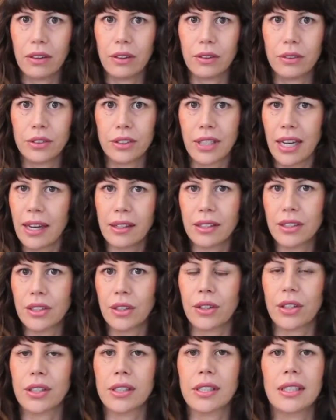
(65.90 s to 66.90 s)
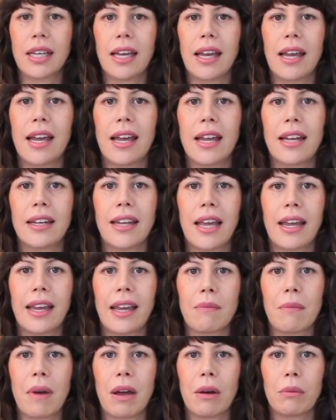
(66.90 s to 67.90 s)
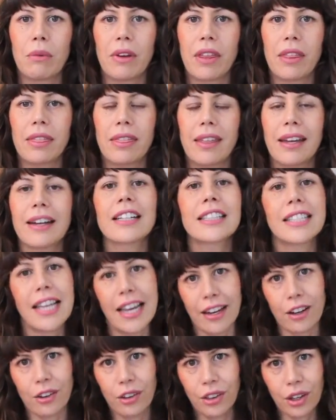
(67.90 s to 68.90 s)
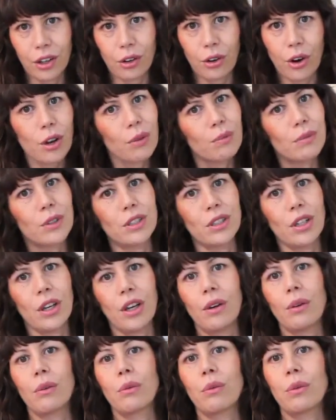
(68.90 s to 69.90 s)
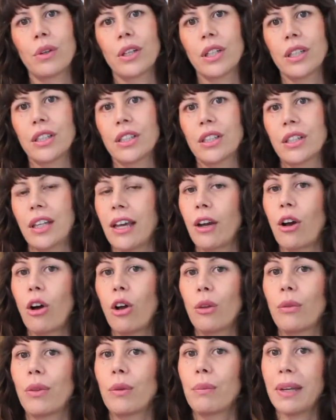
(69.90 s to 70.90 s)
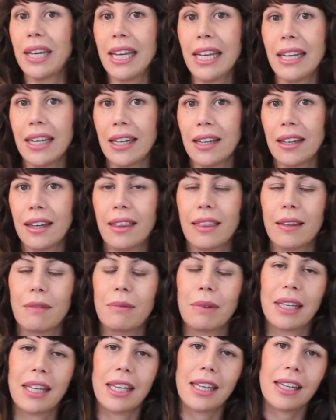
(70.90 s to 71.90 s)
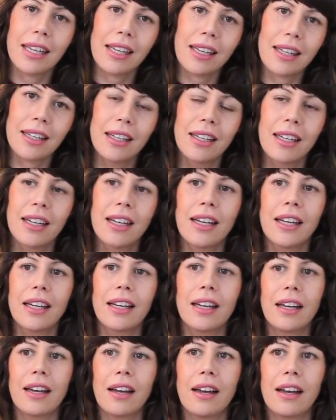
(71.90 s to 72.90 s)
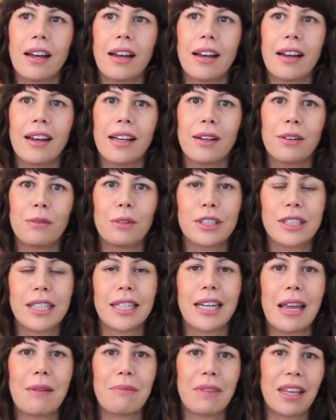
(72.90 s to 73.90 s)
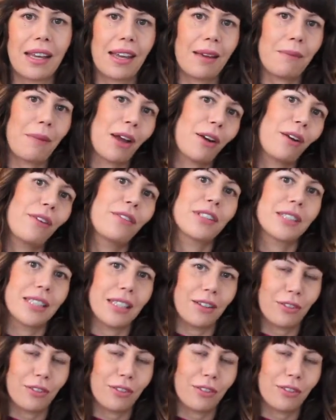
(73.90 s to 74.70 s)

those dancers and they came out with their take on the croque monsieur which they call the bikini and the bikini uh, it was a name that came out obviously